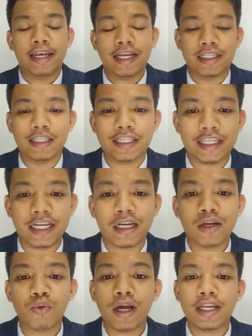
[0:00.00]
then the
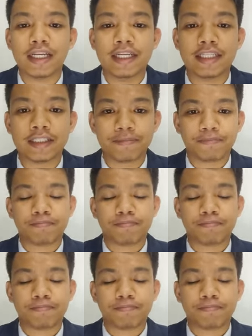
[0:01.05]
second one is